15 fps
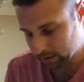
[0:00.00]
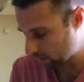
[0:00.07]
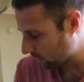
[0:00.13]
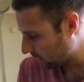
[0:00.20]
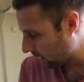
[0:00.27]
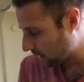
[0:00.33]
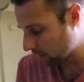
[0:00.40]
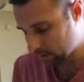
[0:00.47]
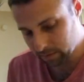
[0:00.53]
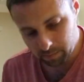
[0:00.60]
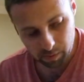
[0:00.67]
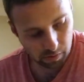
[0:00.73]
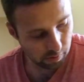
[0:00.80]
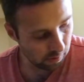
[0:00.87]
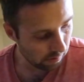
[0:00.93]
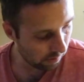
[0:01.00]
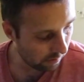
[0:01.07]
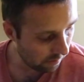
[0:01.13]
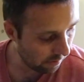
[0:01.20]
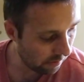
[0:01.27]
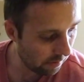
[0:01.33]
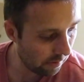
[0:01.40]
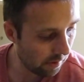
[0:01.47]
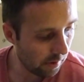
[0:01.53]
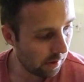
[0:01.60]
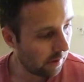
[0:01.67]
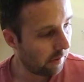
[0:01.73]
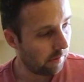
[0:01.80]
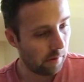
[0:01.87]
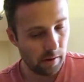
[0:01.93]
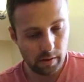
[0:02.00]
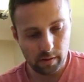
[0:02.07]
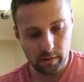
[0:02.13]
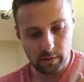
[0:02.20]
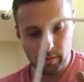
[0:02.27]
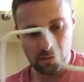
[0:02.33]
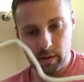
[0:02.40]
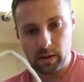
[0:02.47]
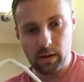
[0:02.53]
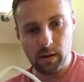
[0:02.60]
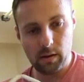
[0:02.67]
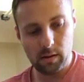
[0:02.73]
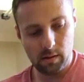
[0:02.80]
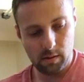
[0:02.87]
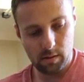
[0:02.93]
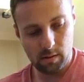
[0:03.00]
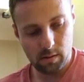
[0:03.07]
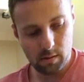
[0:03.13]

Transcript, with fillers: can get it spot on rather than do it here.